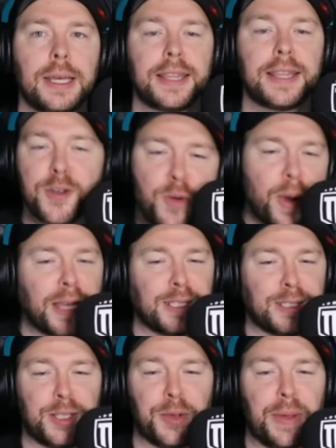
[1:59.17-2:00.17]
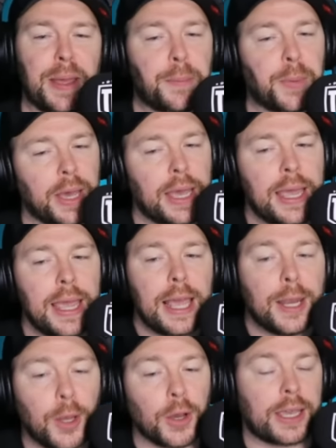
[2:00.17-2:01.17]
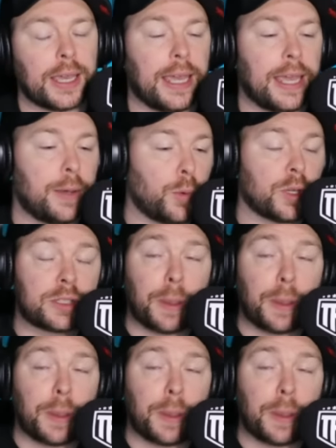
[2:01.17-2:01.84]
They always do it, but Look, it was a